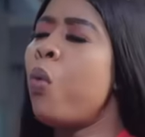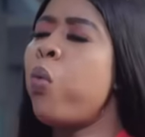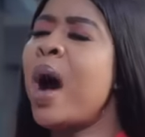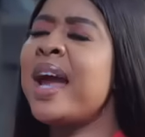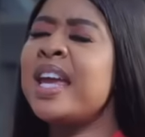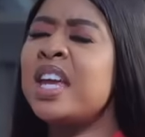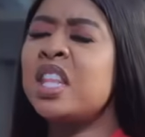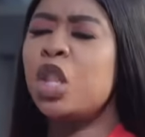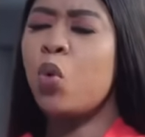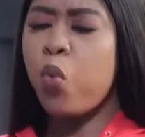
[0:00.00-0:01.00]
why
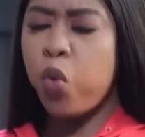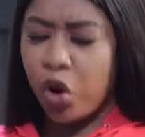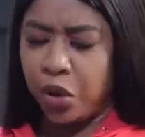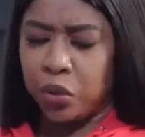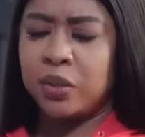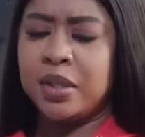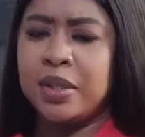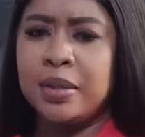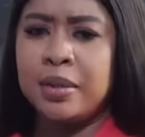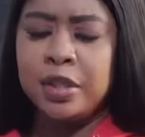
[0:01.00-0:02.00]
in the world
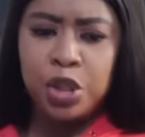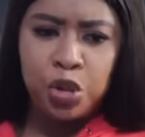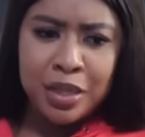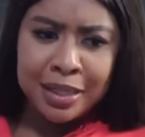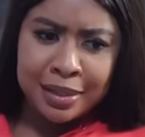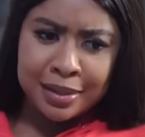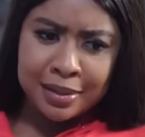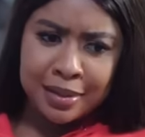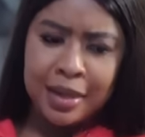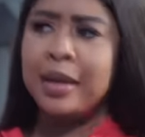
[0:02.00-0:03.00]
did you let this
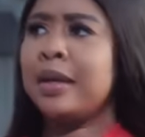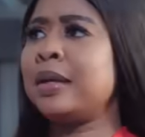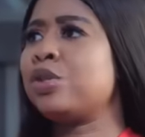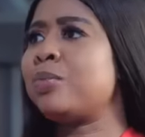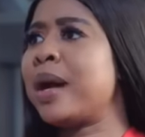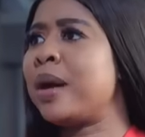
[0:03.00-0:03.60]
thing into my